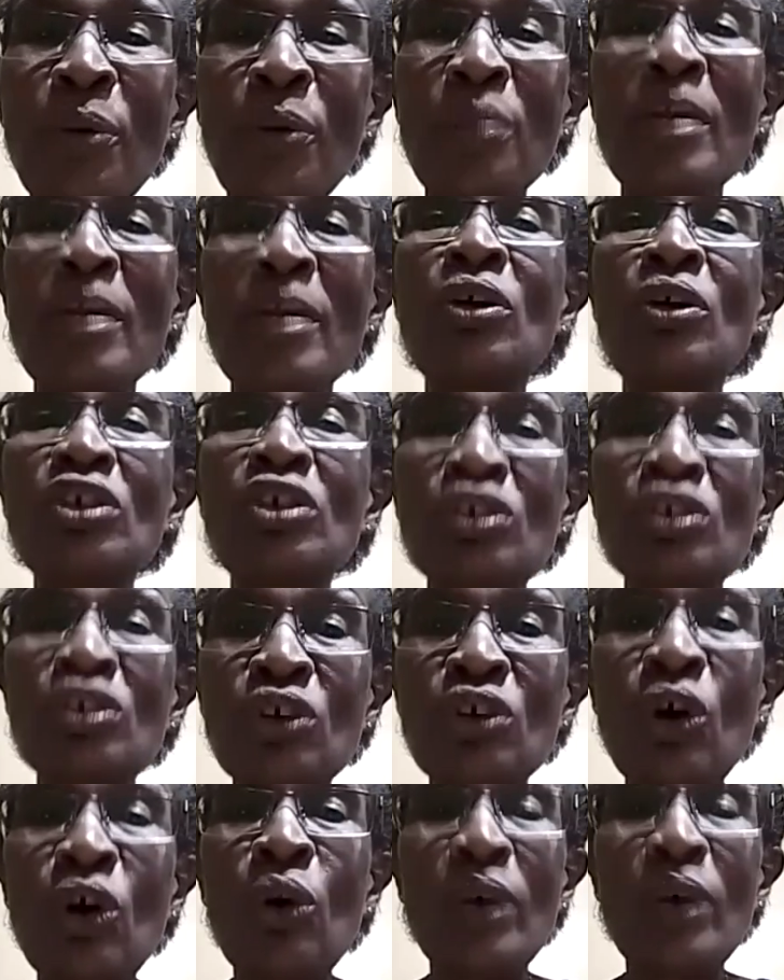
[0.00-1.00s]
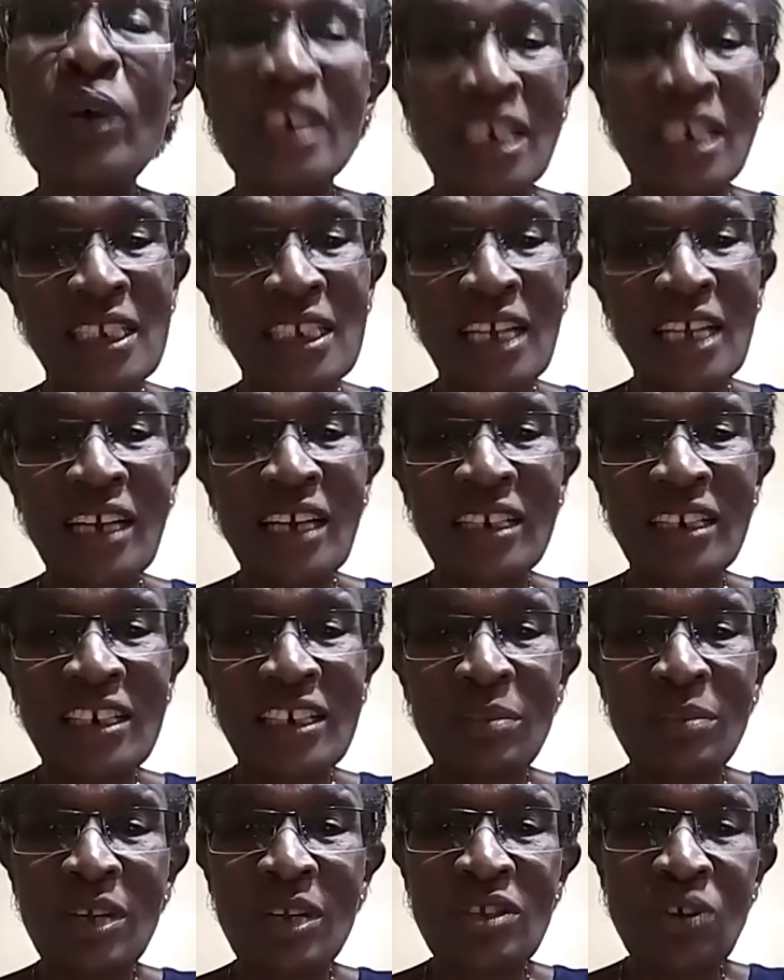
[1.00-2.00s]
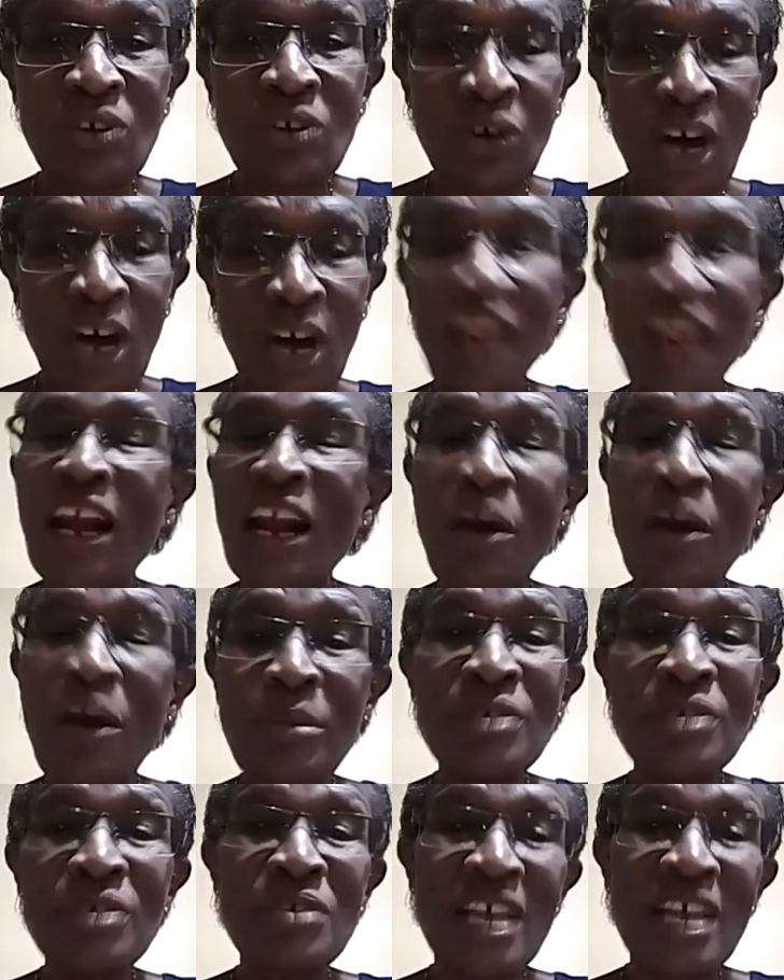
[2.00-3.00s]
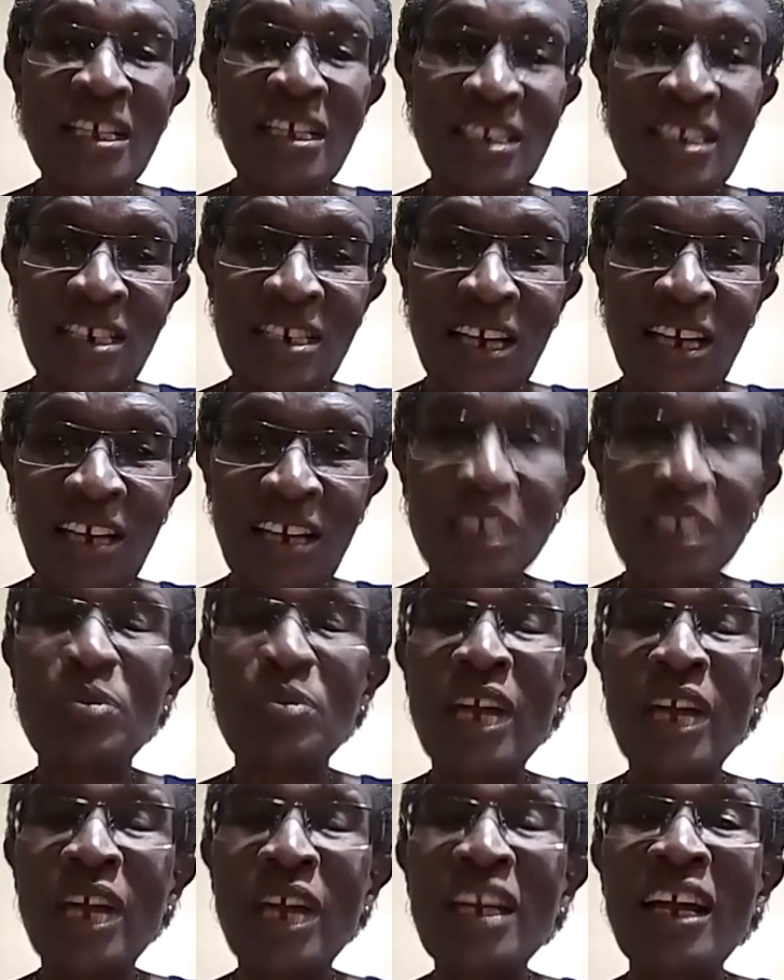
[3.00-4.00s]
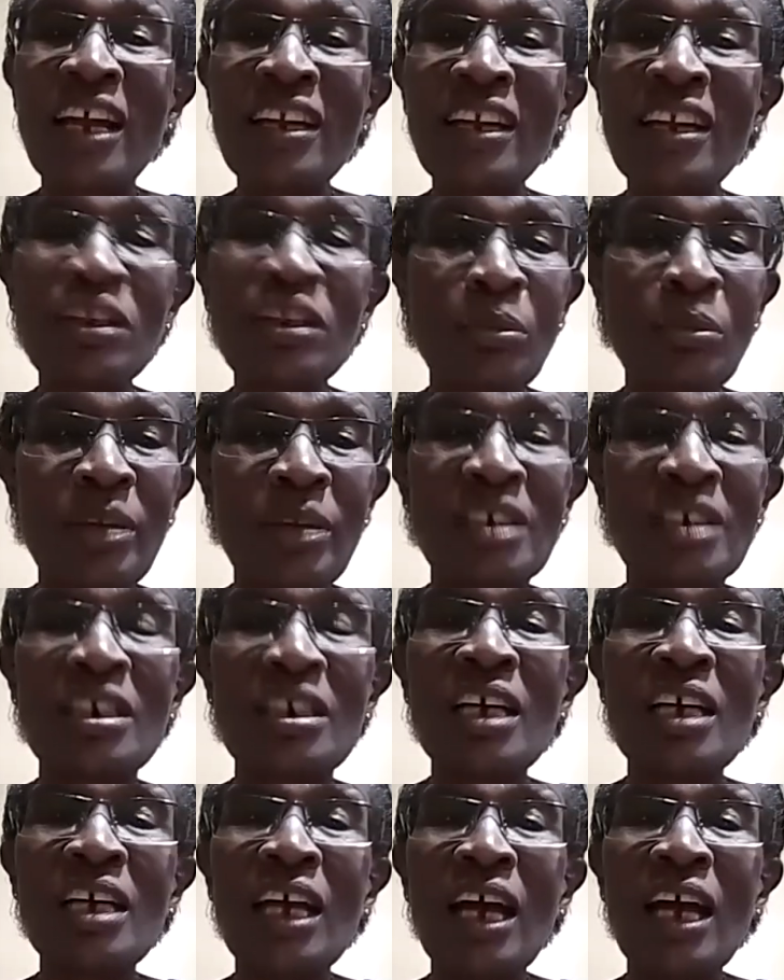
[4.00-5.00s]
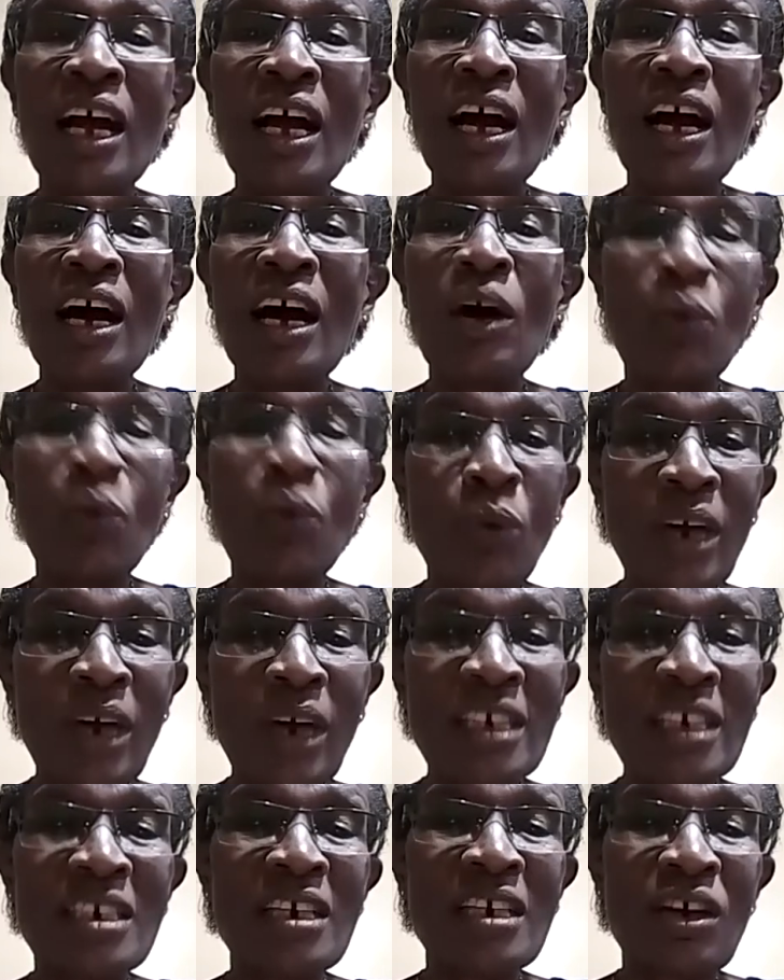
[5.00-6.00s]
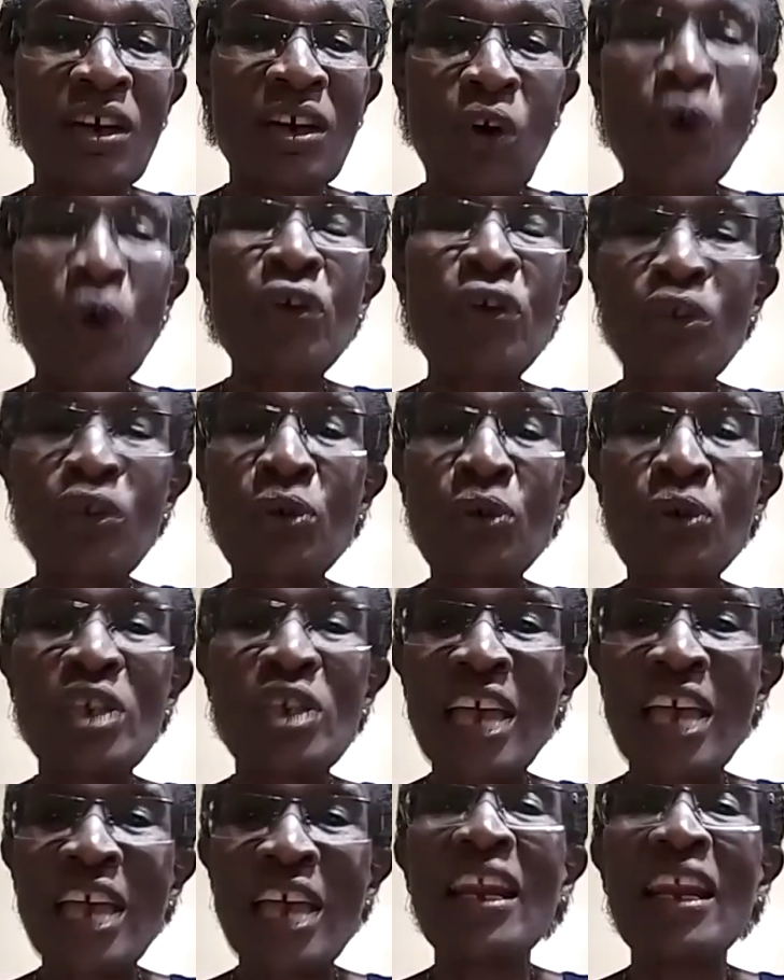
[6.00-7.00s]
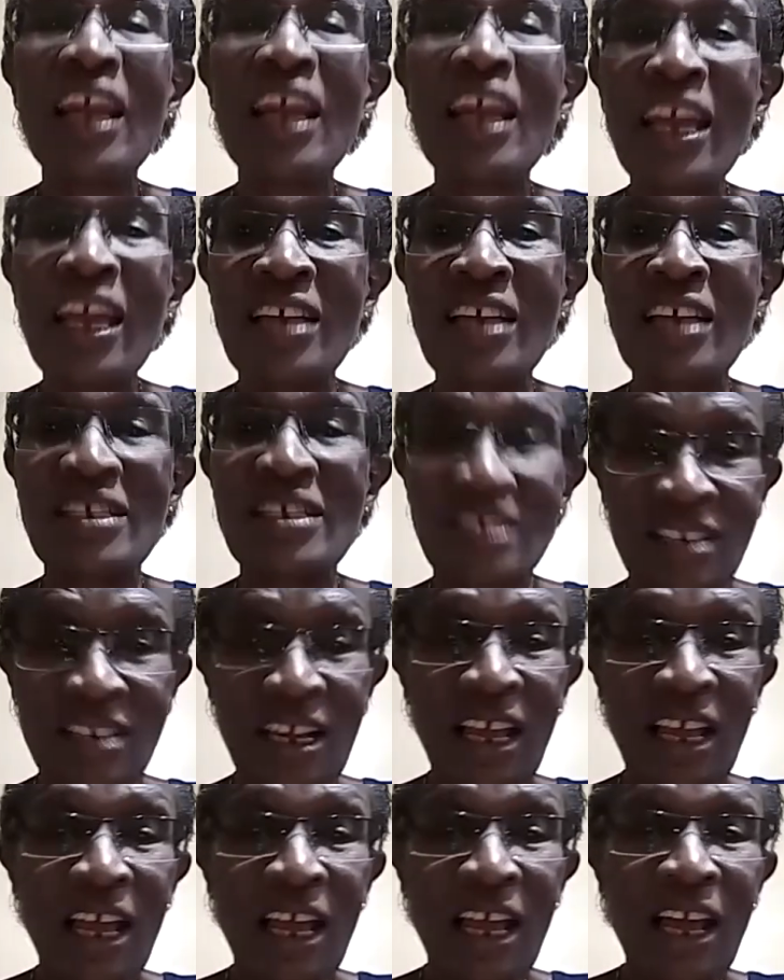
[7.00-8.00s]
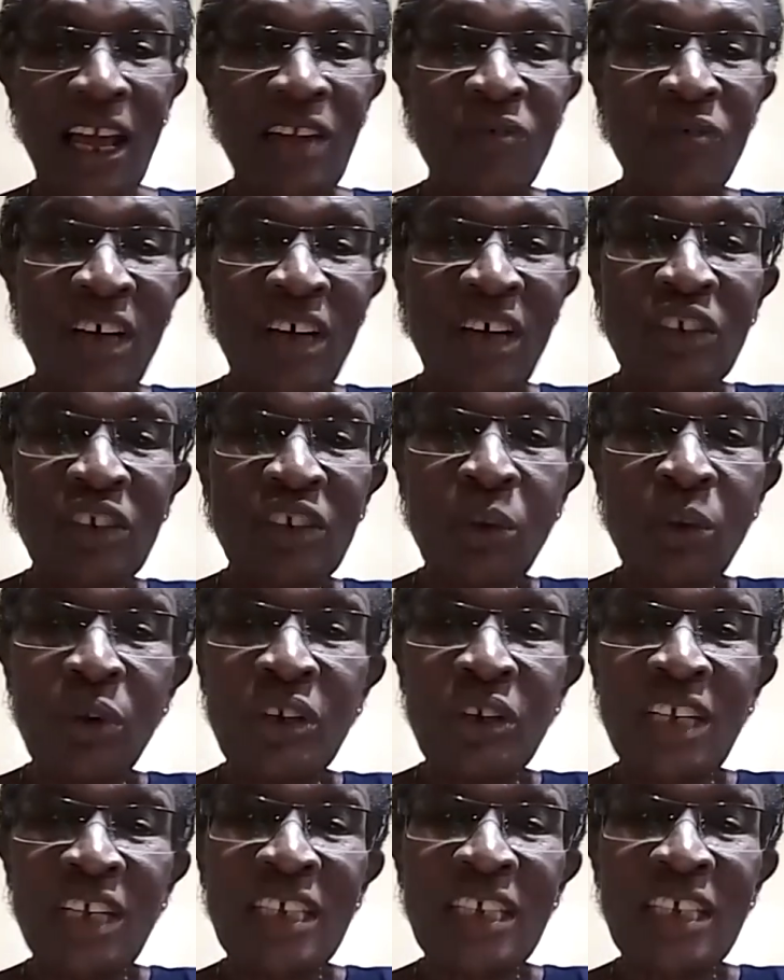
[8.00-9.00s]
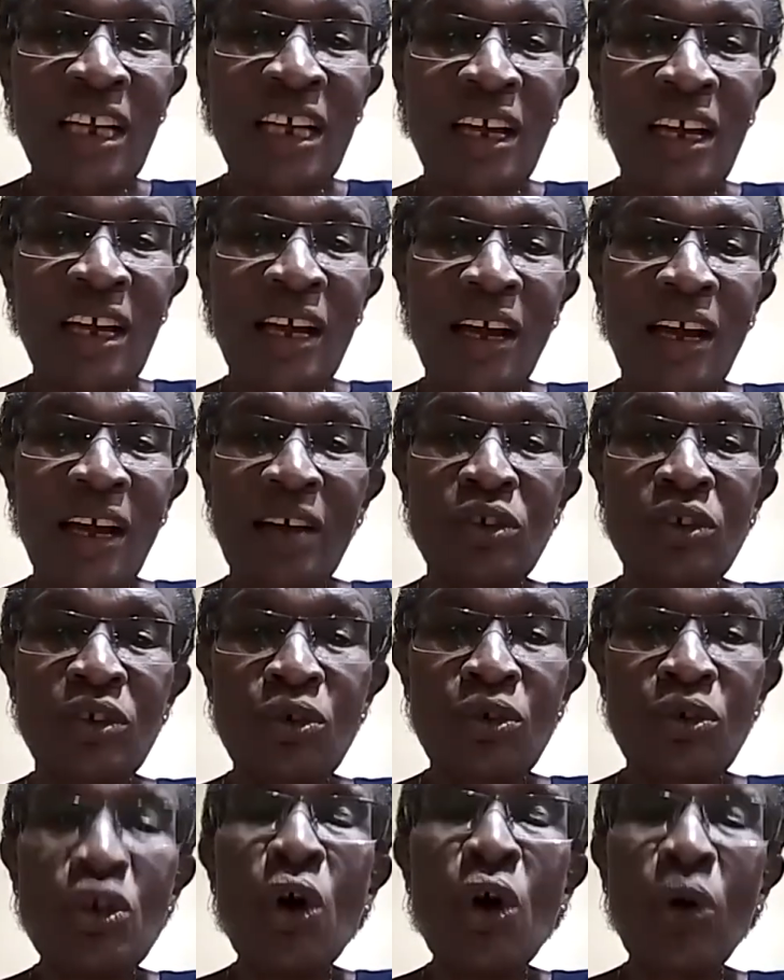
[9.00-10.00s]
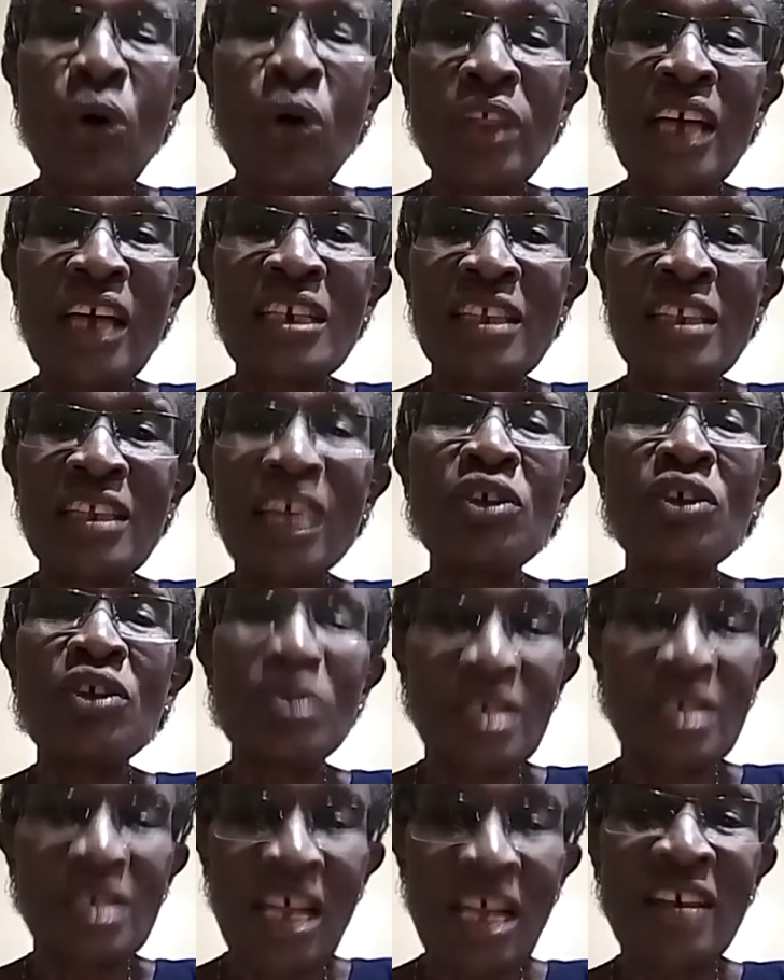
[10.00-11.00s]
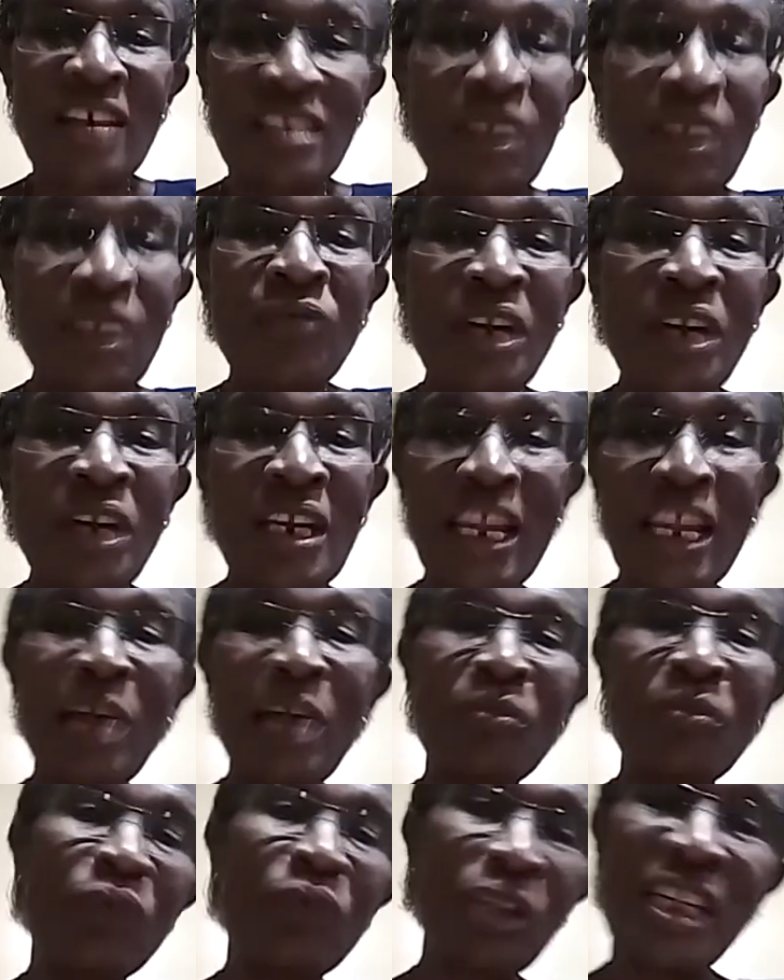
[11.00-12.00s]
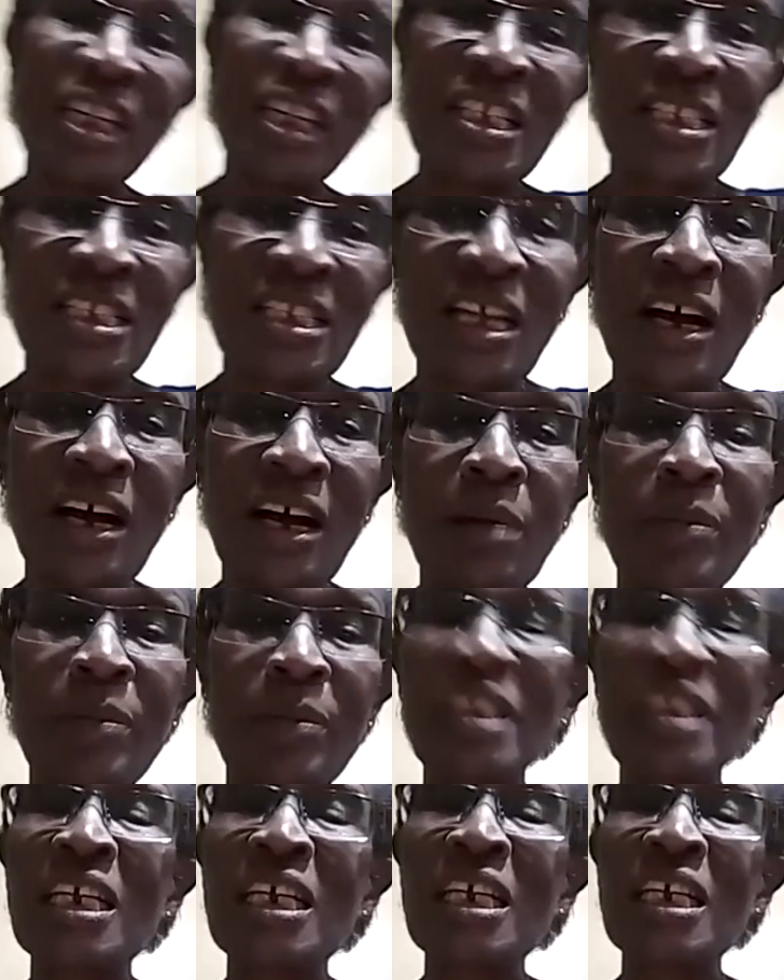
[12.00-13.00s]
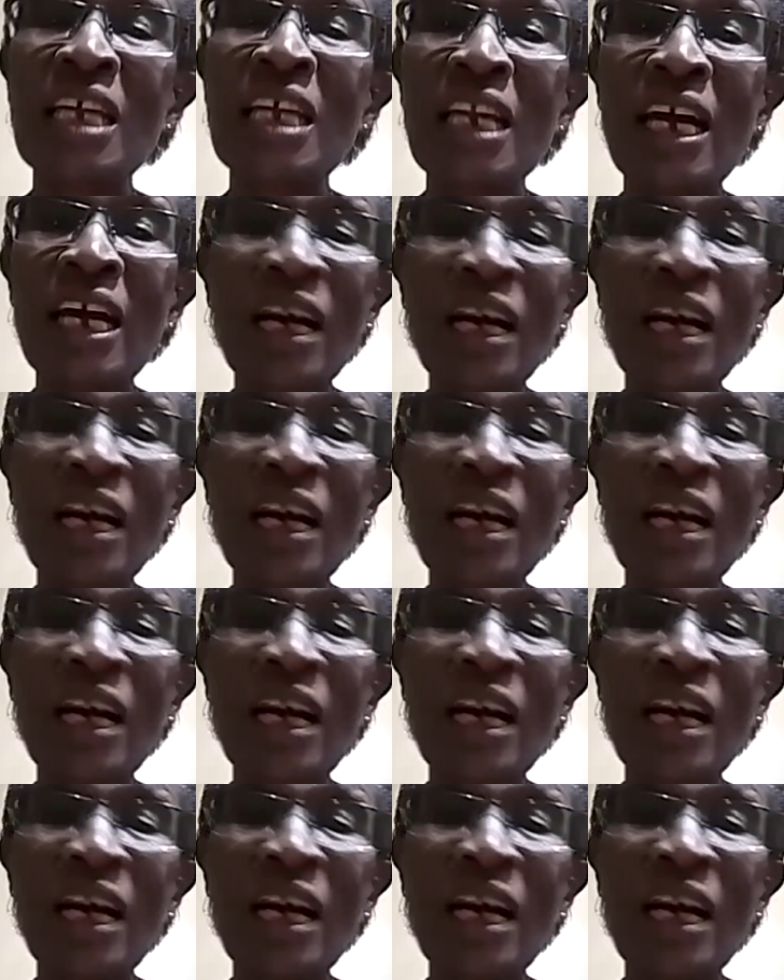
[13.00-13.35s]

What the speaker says: not know what exactly it means. So allow me to just explain a little bit what Cocutain is. And first of all, just to know that the scientific name for this particular